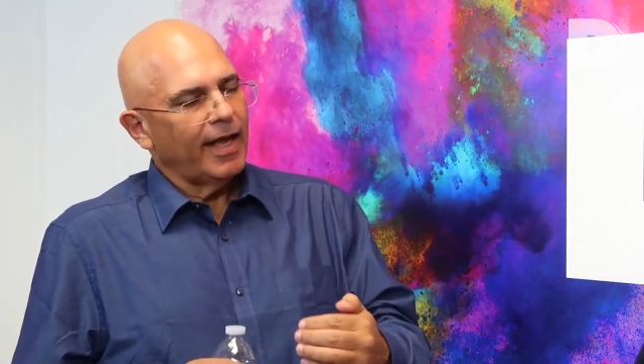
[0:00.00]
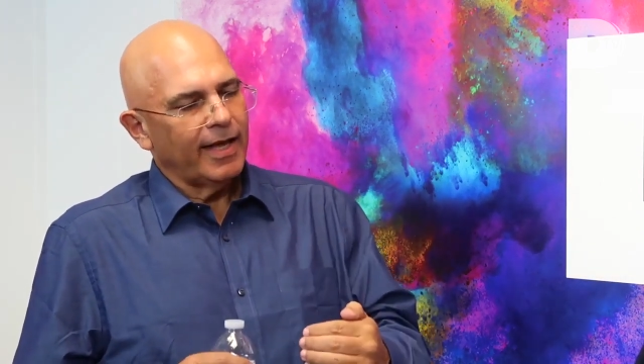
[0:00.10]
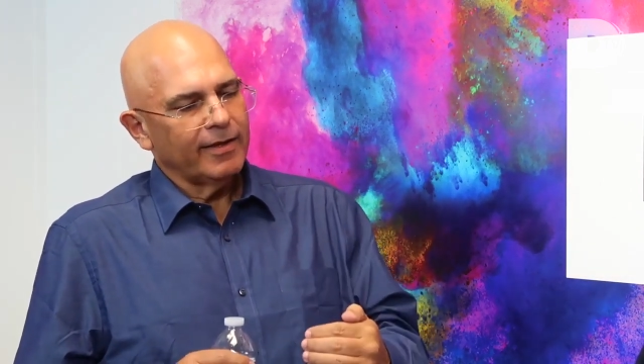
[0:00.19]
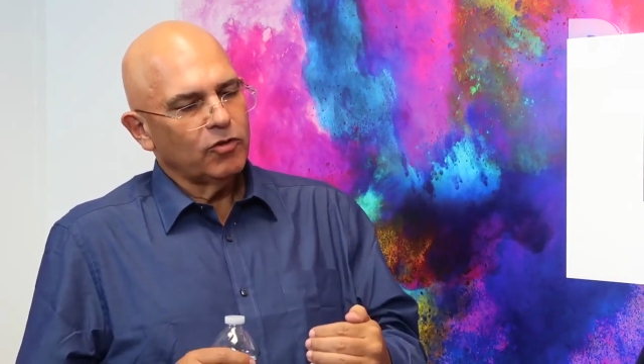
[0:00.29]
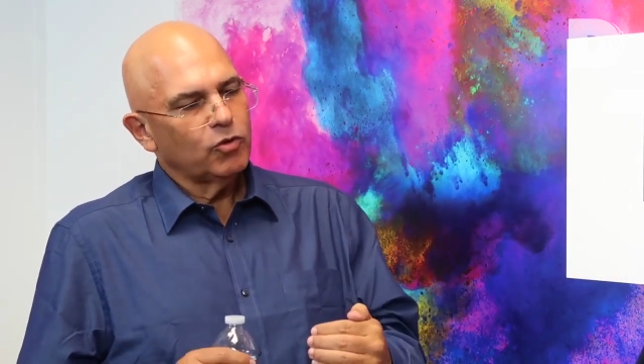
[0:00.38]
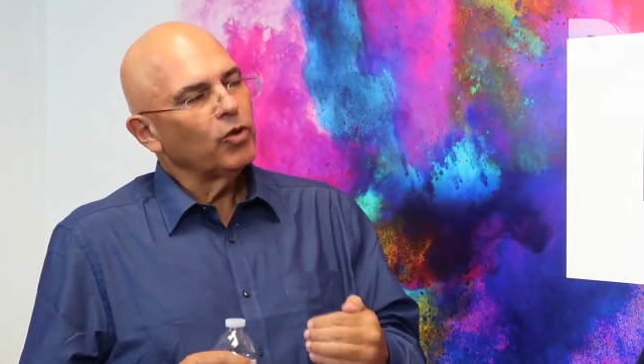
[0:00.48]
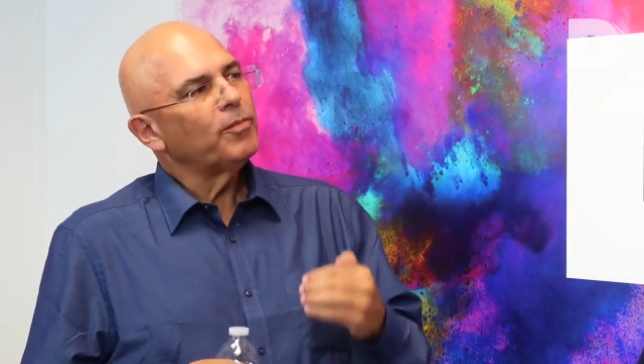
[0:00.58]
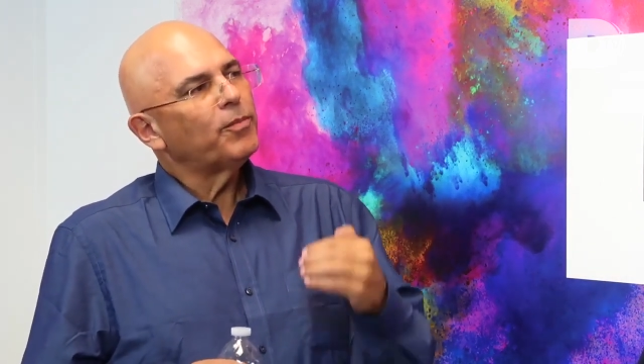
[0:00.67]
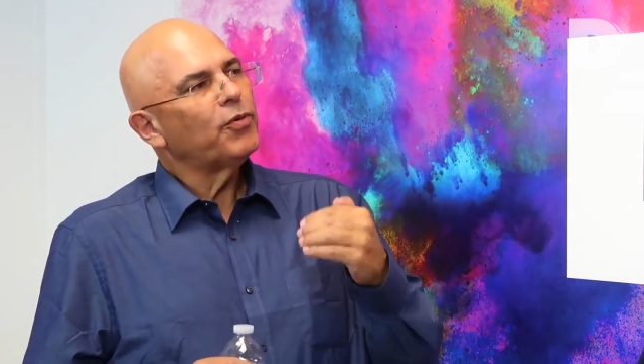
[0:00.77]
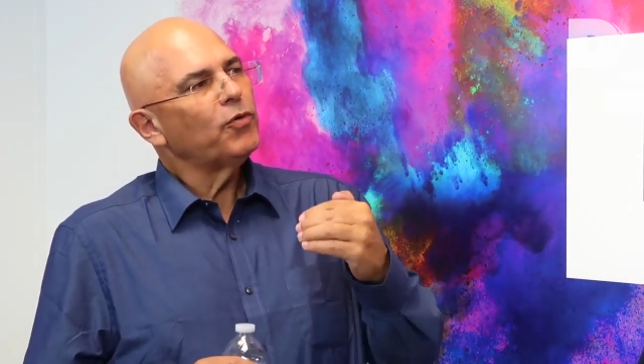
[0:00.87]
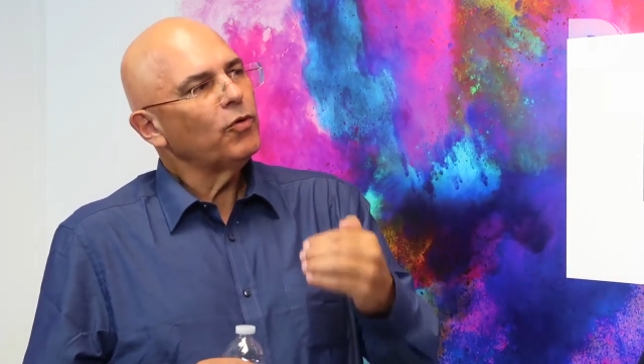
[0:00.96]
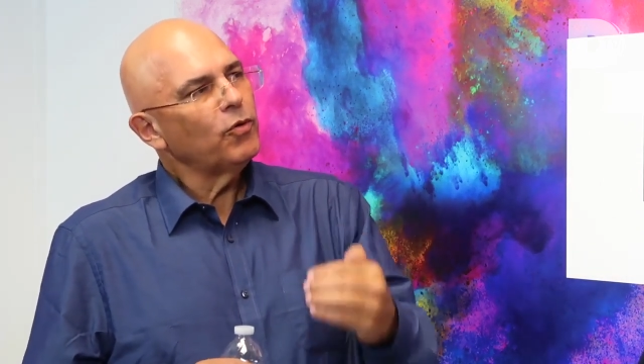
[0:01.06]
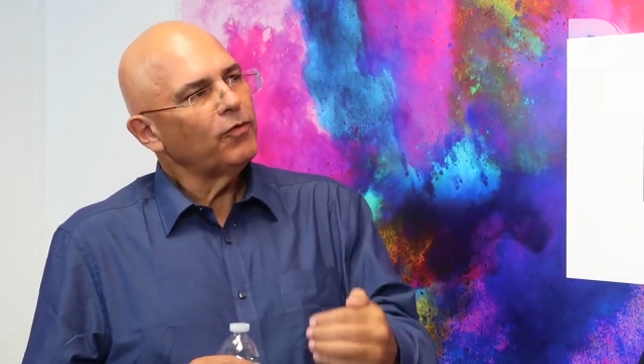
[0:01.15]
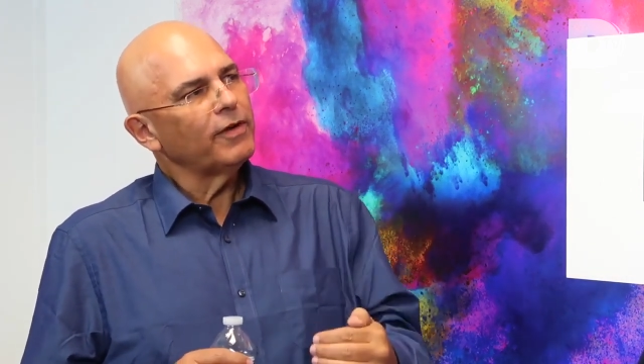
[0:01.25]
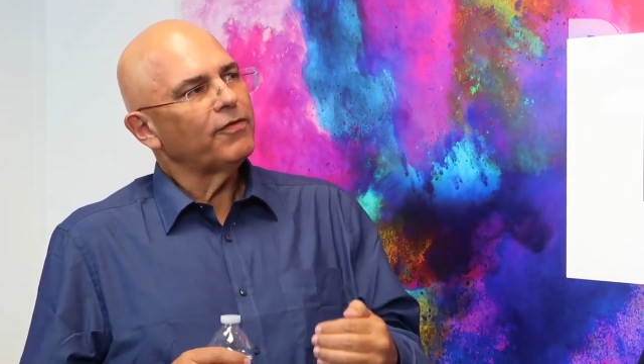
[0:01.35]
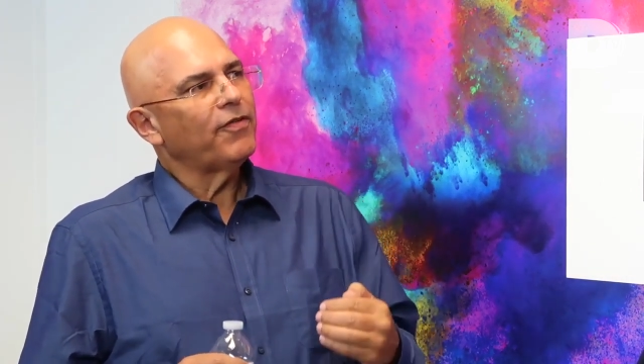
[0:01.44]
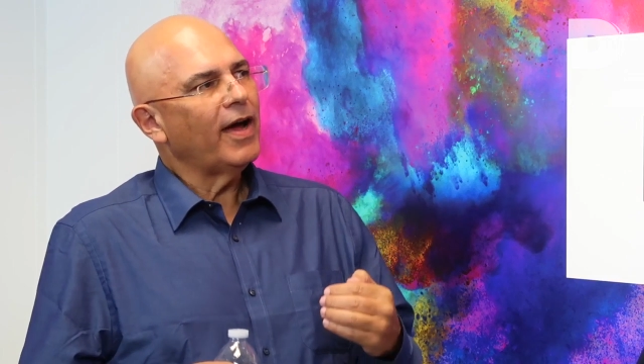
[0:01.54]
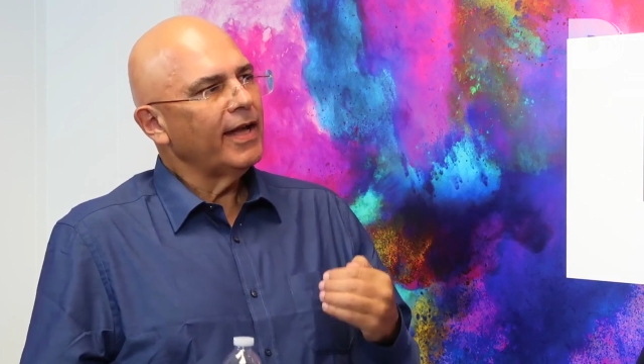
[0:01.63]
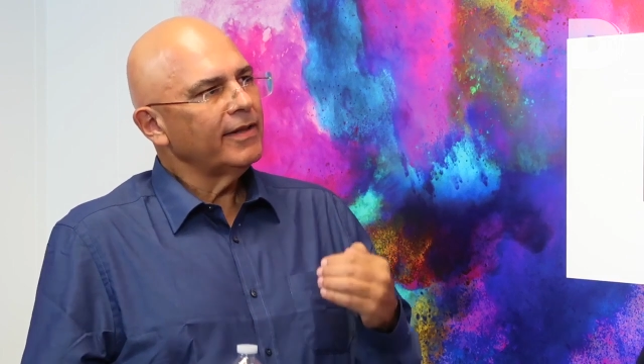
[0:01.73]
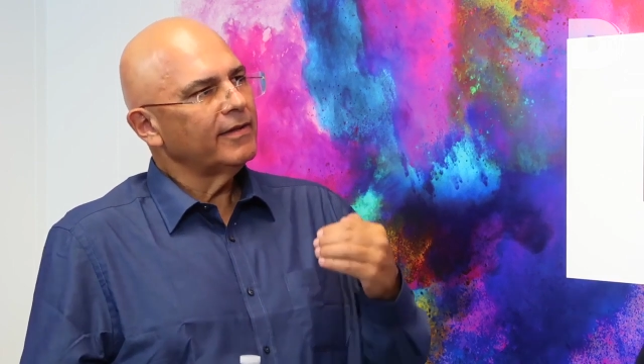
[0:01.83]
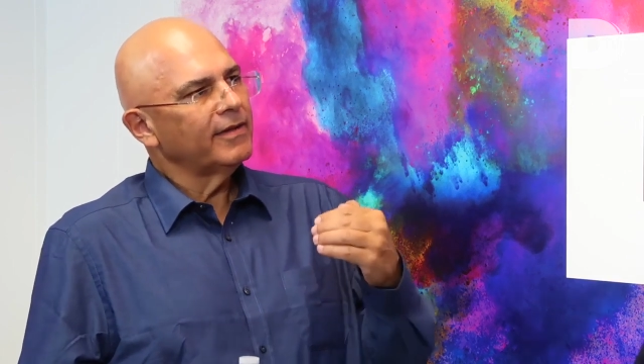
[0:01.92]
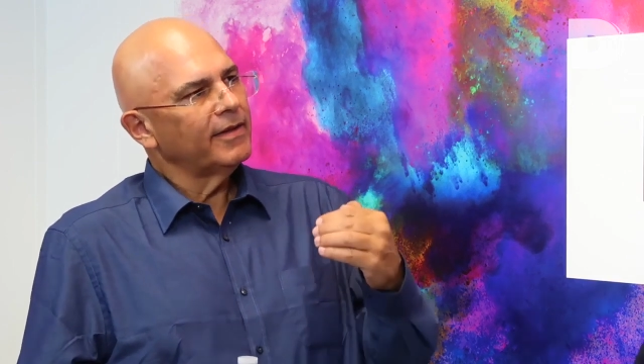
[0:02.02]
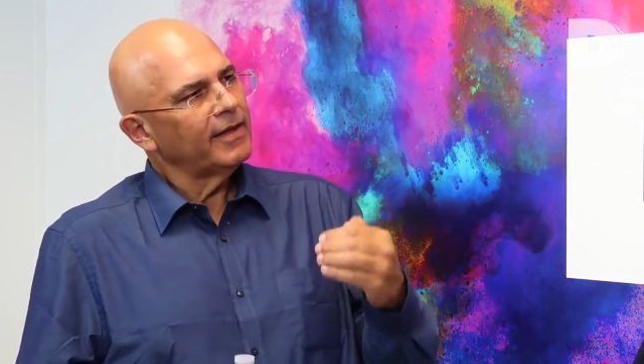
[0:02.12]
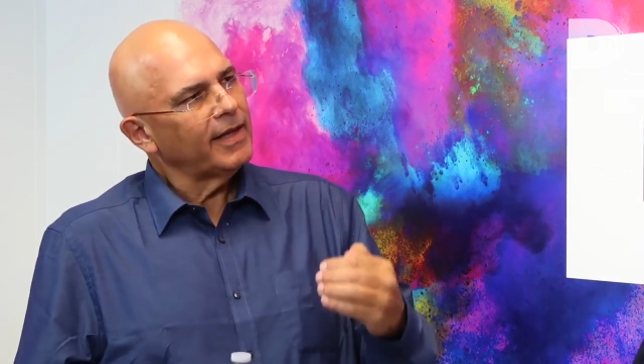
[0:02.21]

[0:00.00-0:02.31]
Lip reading: and to improve and find